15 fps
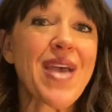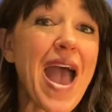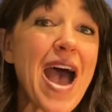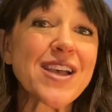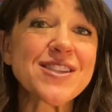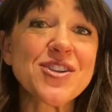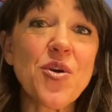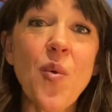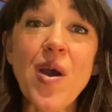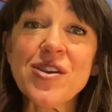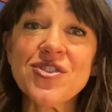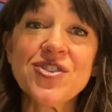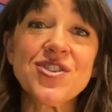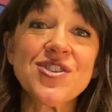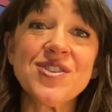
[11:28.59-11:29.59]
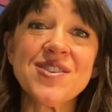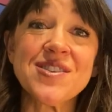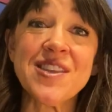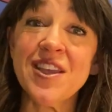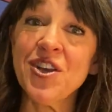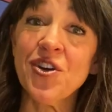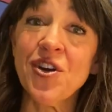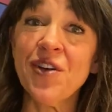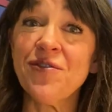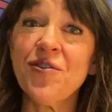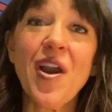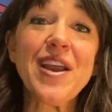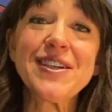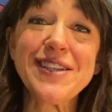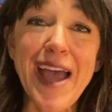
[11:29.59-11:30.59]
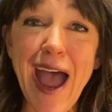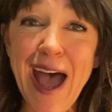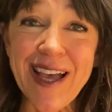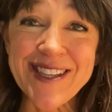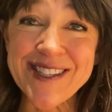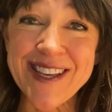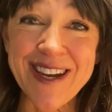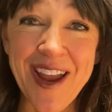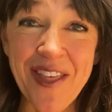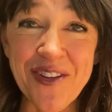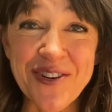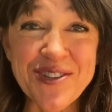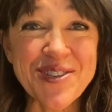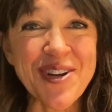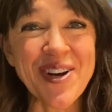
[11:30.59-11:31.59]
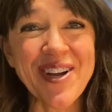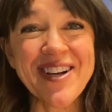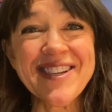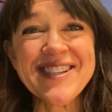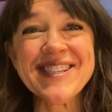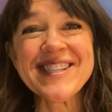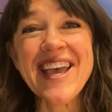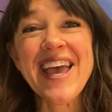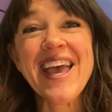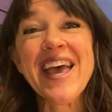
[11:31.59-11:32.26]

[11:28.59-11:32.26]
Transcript: Ask questions that you're afraid to ask in other circles.